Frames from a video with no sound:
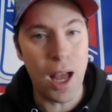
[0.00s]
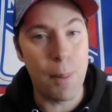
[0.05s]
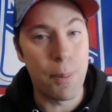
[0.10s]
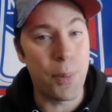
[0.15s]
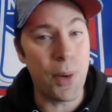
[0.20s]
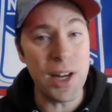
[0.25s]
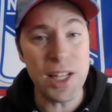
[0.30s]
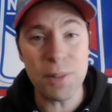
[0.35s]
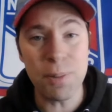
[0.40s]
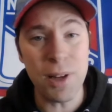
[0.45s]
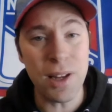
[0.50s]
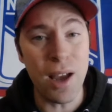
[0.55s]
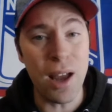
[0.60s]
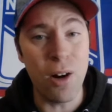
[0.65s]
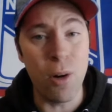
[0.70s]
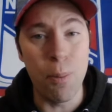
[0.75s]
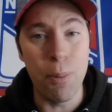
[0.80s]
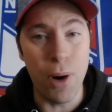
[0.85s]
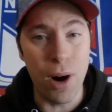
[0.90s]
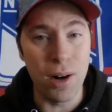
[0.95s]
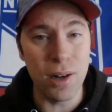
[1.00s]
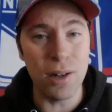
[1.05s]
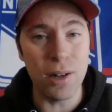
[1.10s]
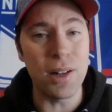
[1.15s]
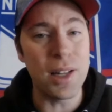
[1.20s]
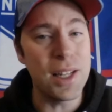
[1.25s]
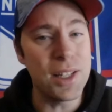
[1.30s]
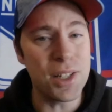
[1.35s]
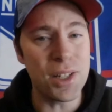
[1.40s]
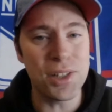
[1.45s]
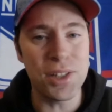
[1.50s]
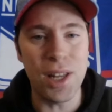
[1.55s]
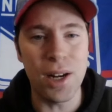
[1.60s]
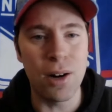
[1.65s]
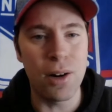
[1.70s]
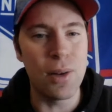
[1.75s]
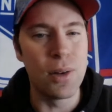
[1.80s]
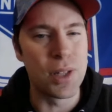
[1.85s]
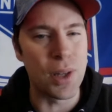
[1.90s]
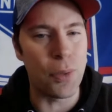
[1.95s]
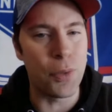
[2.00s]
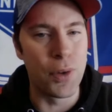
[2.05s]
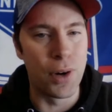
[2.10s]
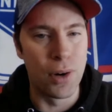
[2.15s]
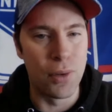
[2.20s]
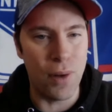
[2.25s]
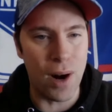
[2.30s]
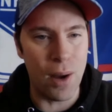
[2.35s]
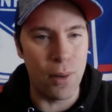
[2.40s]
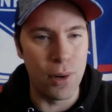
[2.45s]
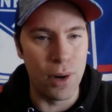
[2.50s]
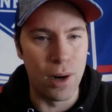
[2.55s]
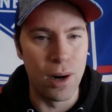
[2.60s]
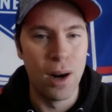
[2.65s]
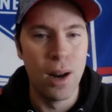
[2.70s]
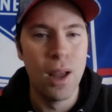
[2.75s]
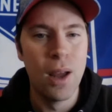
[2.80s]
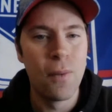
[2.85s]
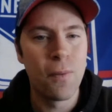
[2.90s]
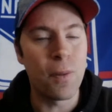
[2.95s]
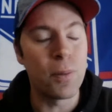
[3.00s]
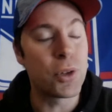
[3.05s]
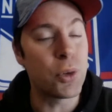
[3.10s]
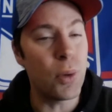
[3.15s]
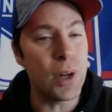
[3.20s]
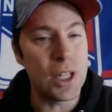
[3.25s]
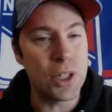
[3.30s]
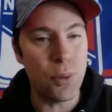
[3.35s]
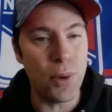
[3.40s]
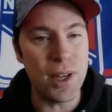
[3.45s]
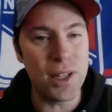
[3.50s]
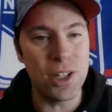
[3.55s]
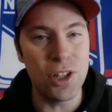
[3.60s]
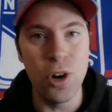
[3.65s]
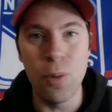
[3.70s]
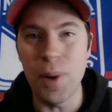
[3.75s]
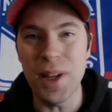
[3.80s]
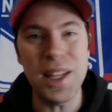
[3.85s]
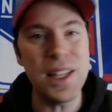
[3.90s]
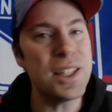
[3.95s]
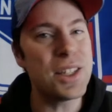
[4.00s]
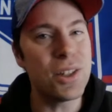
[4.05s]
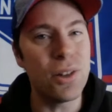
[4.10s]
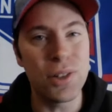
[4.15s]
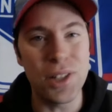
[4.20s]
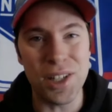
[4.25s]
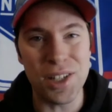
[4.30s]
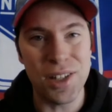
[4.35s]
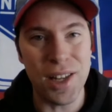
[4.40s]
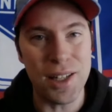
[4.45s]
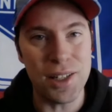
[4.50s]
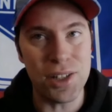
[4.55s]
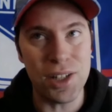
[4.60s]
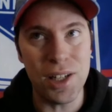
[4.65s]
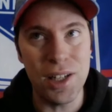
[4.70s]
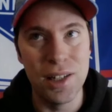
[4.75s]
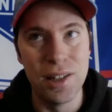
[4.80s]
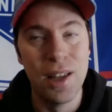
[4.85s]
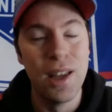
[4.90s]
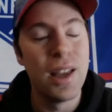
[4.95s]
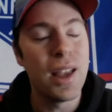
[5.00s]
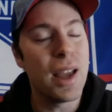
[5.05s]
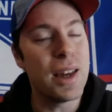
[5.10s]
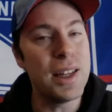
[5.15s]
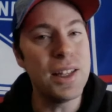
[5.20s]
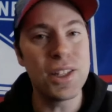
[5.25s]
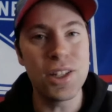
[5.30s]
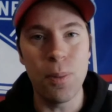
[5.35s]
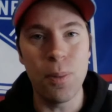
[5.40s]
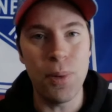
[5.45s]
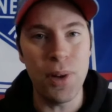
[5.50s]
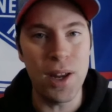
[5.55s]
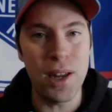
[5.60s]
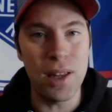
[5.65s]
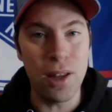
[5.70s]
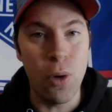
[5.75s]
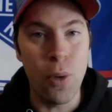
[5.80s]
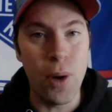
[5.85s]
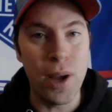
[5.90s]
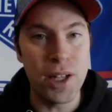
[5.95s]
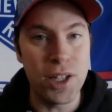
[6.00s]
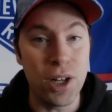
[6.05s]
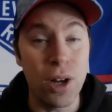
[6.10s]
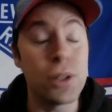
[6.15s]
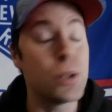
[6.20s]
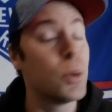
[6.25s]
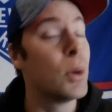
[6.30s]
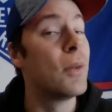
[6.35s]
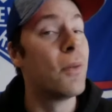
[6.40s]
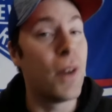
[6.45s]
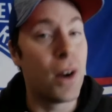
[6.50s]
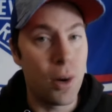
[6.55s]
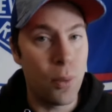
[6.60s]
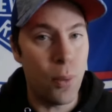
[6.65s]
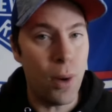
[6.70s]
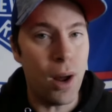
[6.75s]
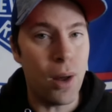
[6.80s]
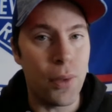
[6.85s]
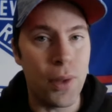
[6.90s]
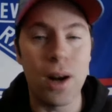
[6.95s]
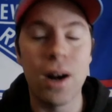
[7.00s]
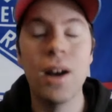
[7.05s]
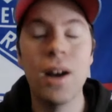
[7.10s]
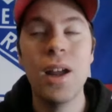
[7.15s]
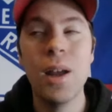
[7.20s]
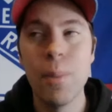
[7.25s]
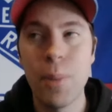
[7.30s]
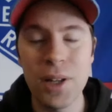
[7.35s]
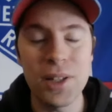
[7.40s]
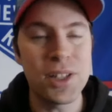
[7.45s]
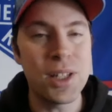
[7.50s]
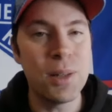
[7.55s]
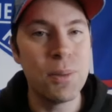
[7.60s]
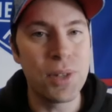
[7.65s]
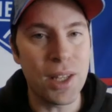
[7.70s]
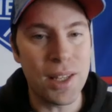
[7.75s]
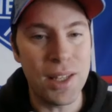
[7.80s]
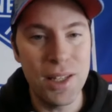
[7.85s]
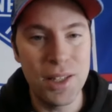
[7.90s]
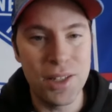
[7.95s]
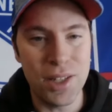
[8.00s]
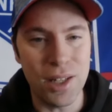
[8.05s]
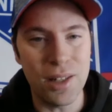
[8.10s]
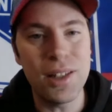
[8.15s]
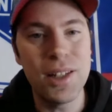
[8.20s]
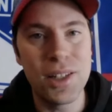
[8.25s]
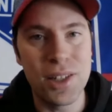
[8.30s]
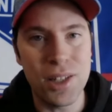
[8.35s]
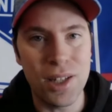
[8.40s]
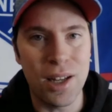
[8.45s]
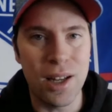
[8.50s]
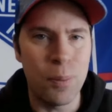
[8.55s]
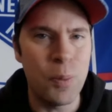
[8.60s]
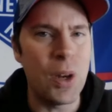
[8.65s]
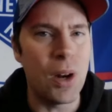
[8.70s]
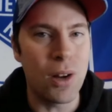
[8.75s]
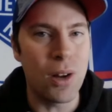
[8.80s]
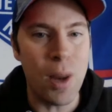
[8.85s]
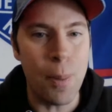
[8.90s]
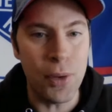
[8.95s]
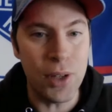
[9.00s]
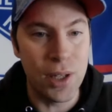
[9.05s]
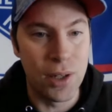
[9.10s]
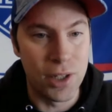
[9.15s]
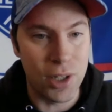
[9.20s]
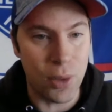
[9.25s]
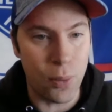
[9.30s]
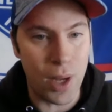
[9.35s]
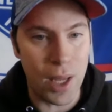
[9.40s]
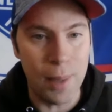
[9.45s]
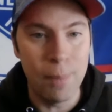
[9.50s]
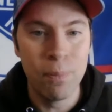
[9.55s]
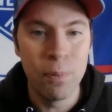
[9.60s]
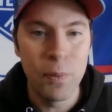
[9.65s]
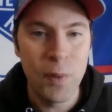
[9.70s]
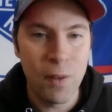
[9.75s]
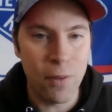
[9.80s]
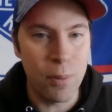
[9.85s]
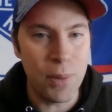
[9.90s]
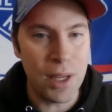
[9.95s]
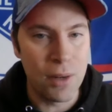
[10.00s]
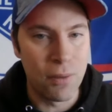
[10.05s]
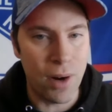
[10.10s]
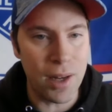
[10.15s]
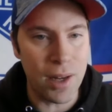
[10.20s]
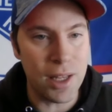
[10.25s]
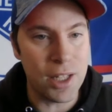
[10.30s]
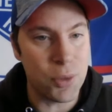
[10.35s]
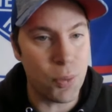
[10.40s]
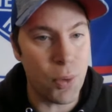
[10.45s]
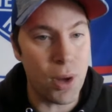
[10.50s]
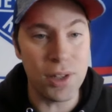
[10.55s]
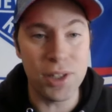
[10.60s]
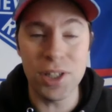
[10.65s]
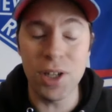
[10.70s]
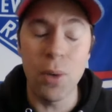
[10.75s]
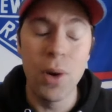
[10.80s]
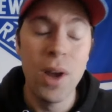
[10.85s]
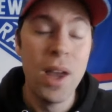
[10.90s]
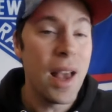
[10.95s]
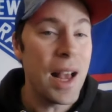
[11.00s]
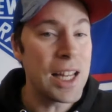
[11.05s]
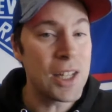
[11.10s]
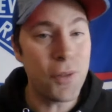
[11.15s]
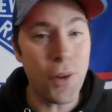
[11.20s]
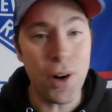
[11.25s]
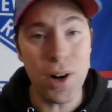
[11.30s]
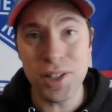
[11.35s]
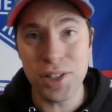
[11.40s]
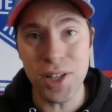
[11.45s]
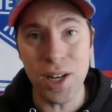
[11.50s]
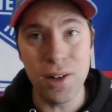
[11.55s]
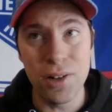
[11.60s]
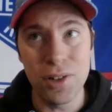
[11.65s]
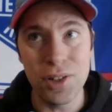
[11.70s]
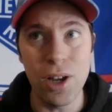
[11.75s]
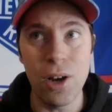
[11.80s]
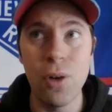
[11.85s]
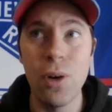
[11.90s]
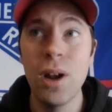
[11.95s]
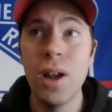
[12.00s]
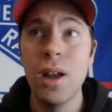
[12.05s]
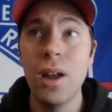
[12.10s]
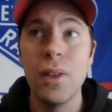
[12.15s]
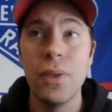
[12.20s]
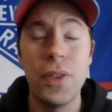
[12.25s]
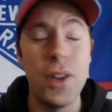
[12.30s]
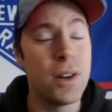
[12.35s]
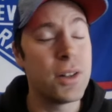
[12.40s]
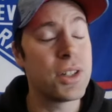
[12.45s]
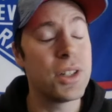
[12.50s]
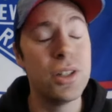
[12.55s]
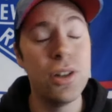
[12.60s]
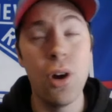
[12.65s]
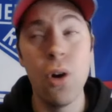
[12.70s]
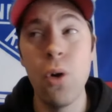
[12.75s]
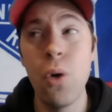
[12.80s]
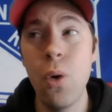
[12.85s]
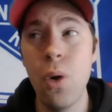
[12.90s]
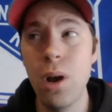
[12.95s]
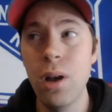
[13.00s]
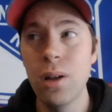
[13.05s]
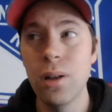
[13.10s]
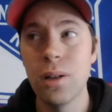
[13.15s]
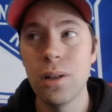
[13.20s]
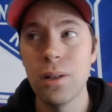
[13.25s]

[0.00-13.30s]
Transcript: Bryce McConnell-Barker, he's a center. He was a third-rounder from 2022, but he's still just 19, and he's still playing in the OHL, doing very well there, but it seems like he's at least you know, a couple of years away from being ready as well. So as far as centers go, there's no